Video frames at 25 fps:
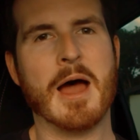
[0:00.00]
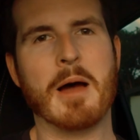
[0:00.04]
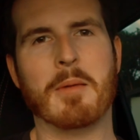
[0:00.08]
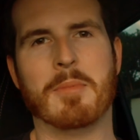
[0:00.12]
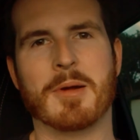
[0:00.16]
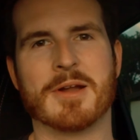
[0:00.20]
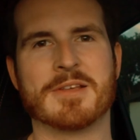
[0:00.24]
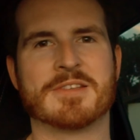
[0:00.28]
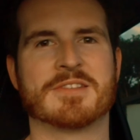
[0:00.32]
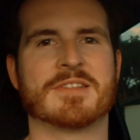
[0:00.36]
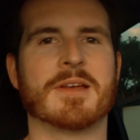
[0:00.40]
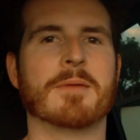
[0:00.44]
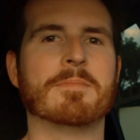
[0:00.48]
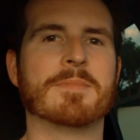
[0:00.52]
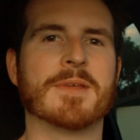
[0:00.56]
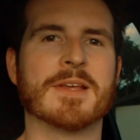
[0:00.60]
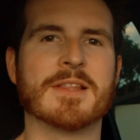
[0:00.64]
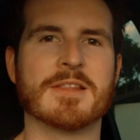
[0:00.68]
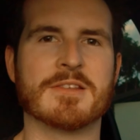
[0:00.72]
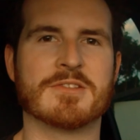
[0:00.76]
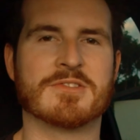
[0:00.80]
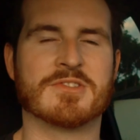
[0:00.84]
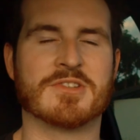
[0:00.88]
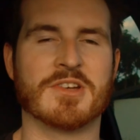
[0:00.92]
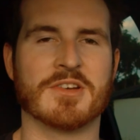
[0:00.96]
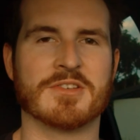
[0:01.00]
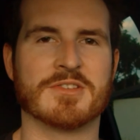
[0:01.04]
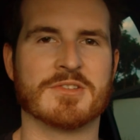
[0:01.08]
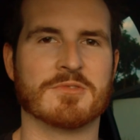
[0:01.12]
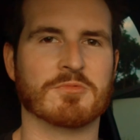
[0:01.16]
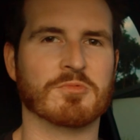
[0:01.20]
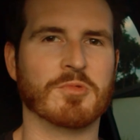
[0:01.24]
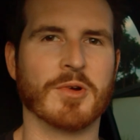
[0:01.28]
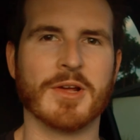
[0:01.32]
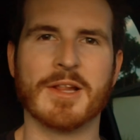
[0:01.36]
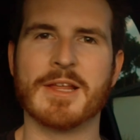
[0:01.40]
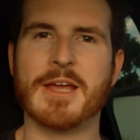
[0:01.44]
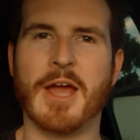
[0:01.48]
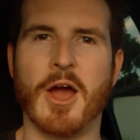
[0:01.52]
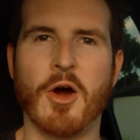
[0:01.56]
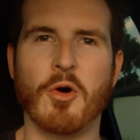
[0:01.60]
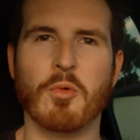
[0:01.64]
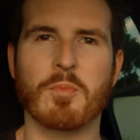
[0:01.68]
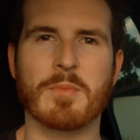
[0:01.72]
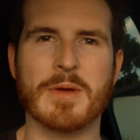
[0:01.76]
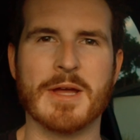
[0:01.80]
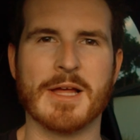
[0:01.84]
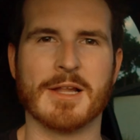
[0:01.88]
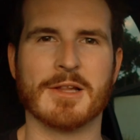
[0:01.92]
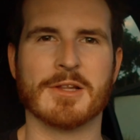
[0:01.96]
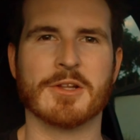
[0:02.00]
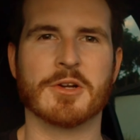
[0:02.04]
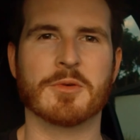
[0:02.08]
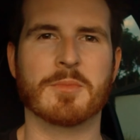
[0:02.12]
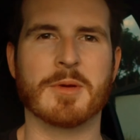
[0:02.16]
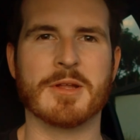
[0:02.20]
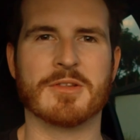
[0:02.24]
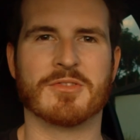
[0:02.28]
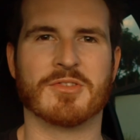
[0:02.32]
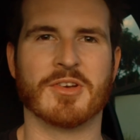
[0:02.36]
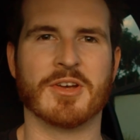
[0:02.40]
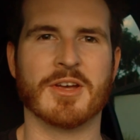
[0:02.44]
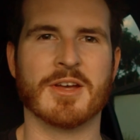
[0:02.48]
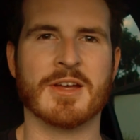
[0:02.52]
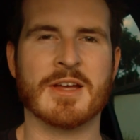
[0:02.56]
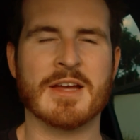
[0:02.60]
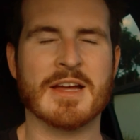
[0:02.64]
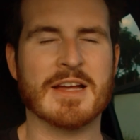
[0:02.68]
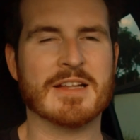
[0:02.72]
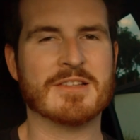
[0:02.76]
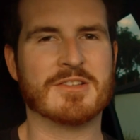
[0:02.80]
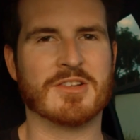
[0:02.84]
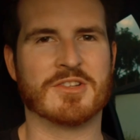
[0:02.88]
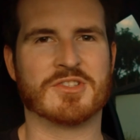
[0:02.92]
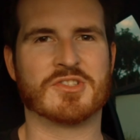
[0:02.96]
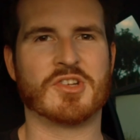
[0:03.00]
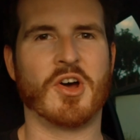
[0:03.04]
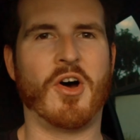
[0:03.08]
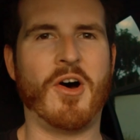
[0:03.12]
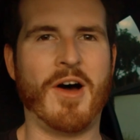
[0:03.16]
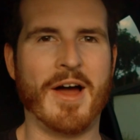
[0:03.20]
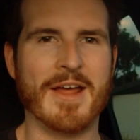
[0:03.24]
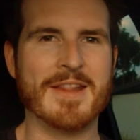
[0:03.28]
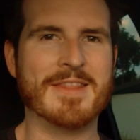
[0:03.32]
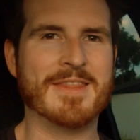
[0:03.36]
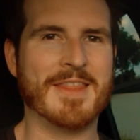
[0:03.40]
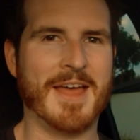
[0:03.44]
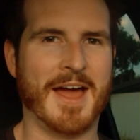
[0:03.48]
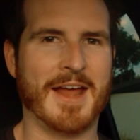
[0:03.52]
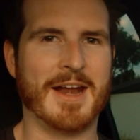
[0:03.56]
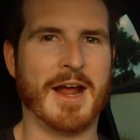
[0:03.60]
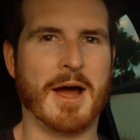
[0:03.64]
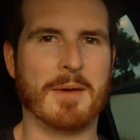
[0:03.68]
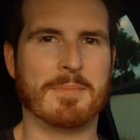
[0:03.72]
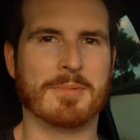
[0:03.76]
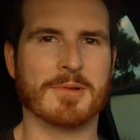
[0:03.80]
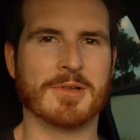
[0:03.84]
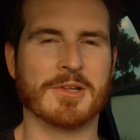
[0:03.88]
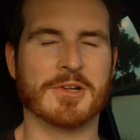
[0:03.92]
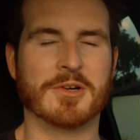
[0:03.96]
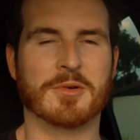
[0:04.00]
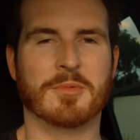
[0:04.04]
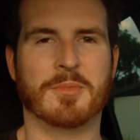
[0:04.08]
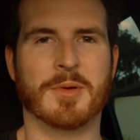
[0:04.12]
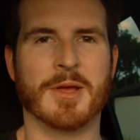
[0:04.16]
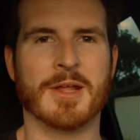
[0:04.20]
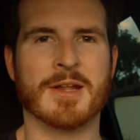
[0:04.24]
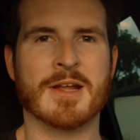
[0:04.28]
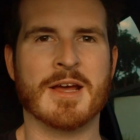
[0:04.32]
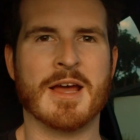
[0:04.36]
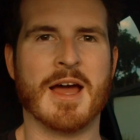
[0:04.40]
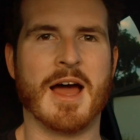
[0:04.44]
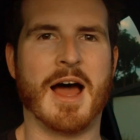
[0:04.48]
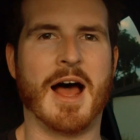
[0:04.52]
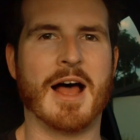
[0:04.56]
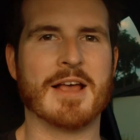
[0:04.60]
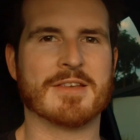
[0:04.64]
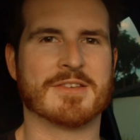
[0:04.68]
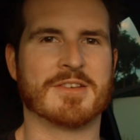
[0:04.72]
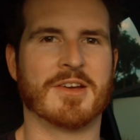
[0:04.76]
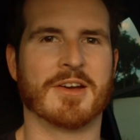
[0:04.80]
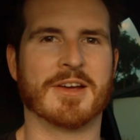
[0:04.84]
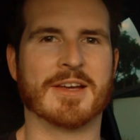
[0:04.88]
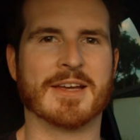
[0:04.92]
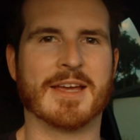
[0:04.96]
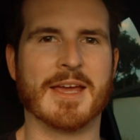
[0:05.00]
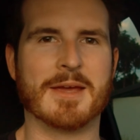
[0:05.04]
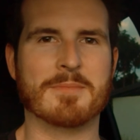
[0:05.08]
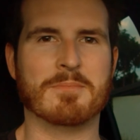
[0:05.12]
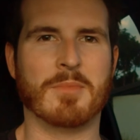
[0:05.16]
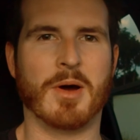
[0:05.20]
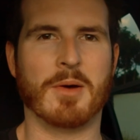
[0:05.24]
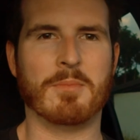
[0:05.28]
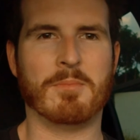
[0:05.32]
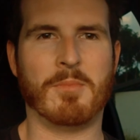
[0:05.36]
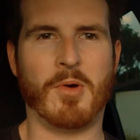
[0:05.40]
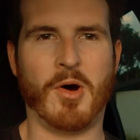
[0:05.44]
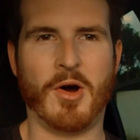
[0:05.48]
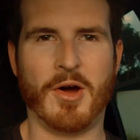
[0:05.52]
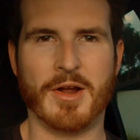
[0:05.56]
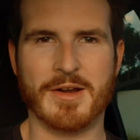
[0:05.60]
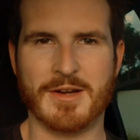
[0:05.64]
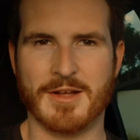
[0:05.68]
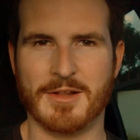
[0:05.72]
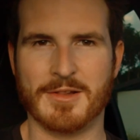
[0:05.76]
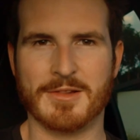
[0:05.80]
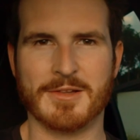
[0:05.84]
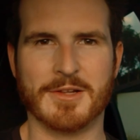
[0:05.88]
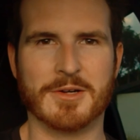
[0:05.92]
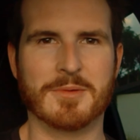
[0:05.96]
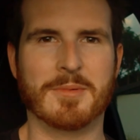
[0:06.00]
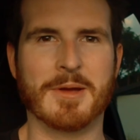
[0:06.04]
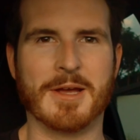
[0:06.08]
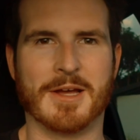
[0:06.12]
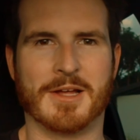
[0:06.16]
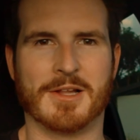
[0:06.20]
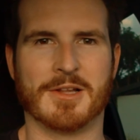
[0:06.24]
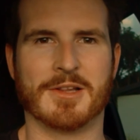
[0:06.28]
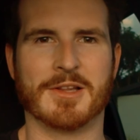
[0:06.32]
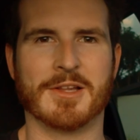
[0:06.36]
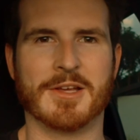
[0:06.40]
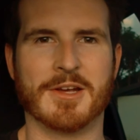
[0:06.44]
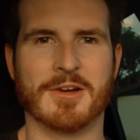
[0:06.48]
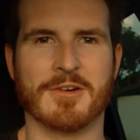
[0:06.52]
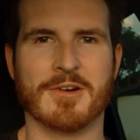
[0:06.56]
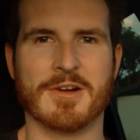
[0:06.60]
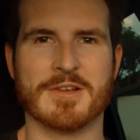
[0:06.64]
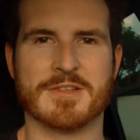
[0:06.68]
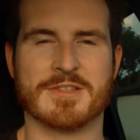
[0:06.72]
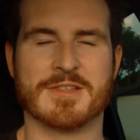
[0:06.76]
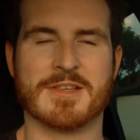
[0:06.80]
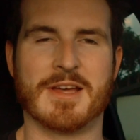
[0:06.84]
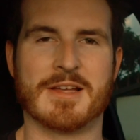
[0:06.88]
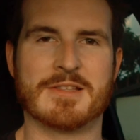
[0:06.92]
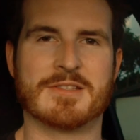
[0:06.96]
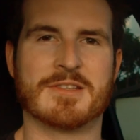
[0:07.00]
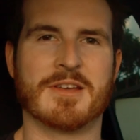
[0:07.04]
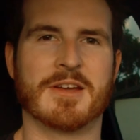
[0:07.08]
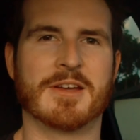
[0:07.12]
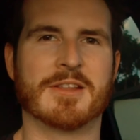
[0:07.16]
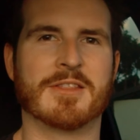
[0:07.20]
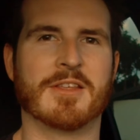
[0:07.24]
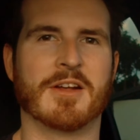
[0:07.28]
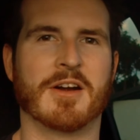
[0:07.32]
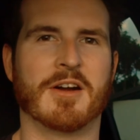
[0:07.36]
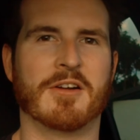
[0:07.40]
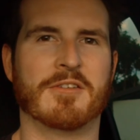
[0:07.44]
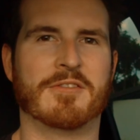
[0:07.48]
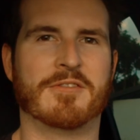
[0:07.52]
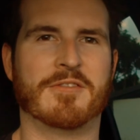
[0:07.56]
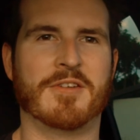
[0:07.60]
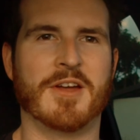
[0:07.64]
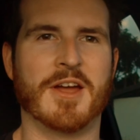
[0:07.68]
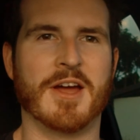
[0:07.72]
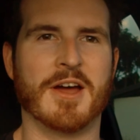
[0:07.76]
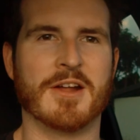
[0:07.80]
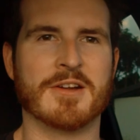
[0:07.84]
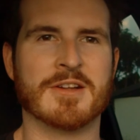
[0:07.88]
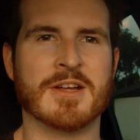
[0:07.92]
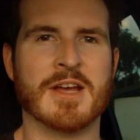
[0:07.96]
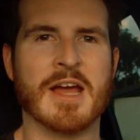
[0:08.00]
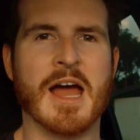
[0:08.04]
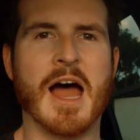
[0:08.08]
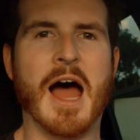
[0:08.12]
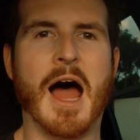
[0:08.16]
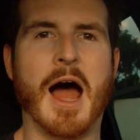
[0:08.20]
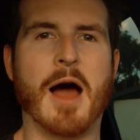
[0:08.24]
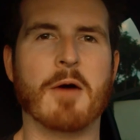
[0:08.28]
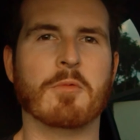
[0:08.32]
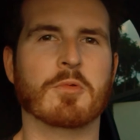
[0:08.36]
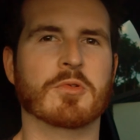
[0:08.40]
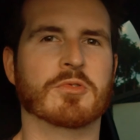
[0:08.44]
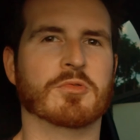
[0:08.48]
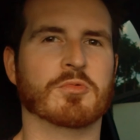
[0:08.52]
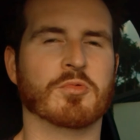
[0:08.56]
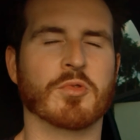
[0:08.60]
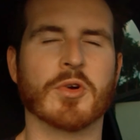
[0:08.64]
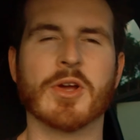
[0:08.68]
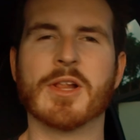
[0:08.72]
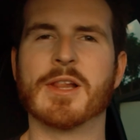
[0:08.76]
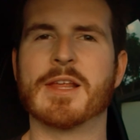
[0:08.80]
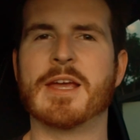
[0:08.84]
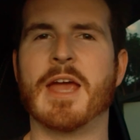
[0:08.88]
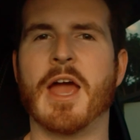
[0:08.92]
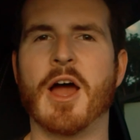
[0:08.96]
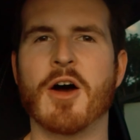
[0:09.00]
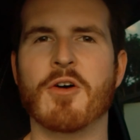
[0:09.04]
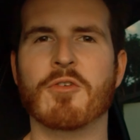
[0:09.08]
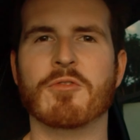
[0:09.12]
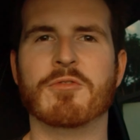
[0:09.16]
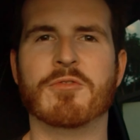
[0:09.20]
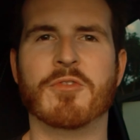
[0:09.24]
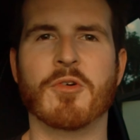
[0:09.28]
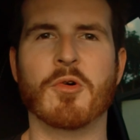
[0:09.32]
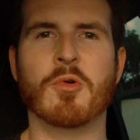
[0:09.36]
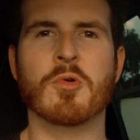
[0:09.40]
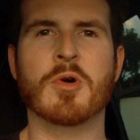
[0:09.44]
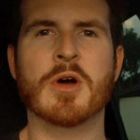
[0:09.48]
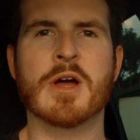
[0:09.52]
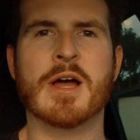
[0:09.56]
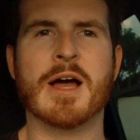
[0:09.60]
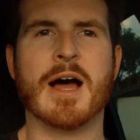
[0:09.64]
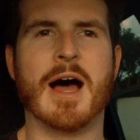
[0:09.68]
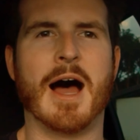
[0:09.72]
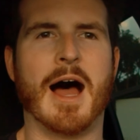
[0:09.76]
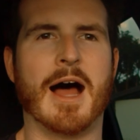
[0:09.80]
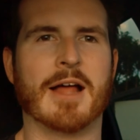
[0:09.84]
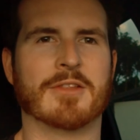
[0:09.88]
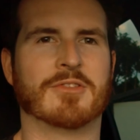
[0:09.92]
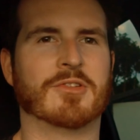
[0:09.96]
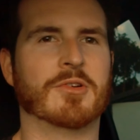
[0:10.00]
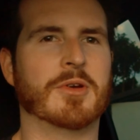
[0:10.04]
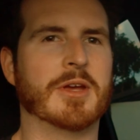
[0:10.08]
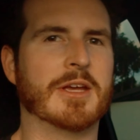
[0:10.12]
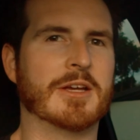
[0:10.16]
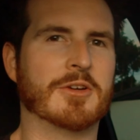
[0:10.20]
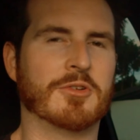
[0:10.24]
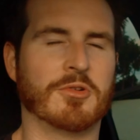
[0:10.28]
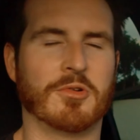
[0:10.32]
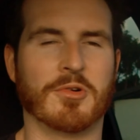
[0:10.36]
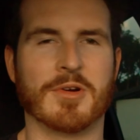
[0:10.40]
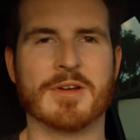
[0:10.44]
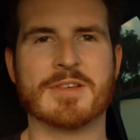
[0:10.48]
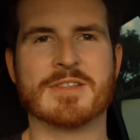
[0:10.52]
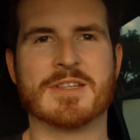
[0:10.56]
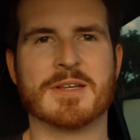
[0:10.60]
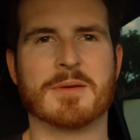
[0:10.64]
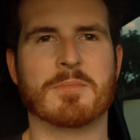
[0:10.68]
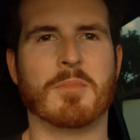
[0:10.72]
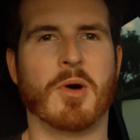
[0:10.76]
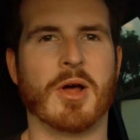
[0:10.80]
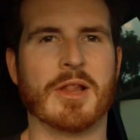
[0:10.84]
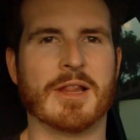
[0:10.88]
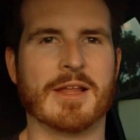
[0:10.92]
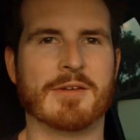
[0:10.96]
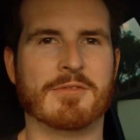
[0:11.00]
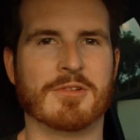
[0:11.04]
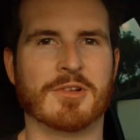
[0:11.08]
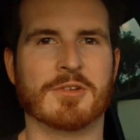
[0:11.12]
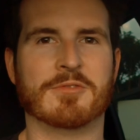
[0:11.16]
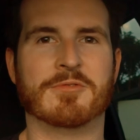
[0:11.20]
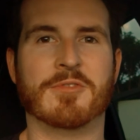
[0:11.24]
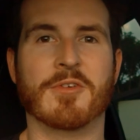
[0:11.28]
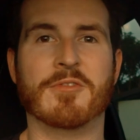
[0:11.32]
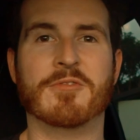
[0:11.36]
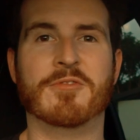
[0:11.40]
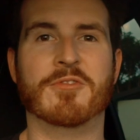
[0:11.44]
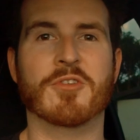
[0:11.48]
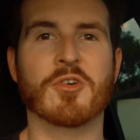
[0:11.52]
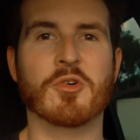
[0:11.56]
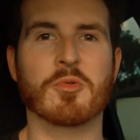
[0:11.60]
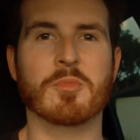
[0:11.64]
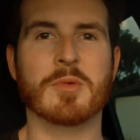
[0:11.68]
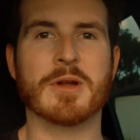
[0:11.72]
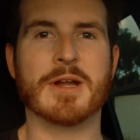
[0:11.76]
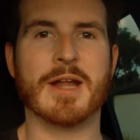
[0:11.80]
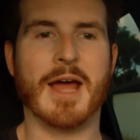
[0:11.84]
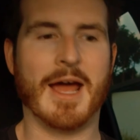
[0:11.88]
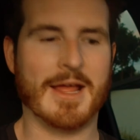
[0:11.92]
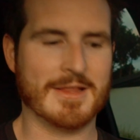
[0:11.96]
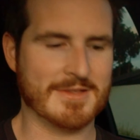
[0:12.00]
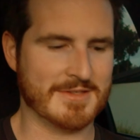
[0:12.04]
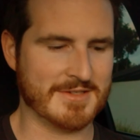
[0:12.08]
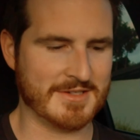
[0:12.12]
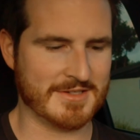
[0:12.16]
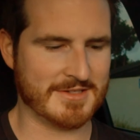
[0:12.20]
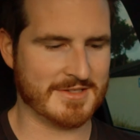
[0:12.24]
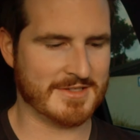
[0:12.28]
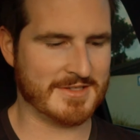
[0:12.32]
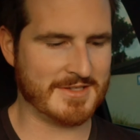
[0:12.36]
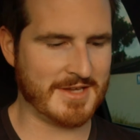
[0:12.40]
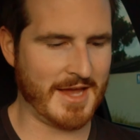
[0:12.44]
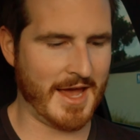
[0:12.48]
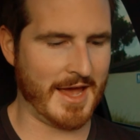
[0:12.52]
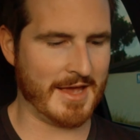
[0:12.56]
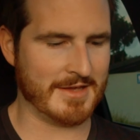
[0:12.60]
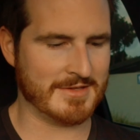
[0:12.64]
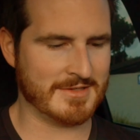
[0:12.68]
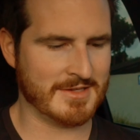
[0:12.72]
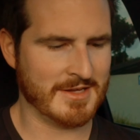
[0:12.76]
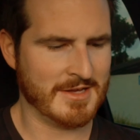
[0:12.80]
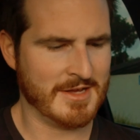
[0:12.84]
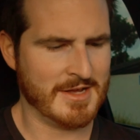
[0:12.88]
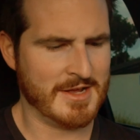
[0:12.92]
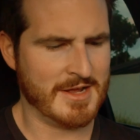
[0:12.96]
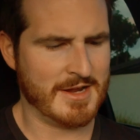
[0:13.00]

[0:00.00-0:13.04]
But it's something that's just really helped me a little bit to, to tighten that up a little bit uh, so I can keep my mind a little bit clearer. So that's something that I found uh, was really helpful uh, to increasing my level of fulfillment and success.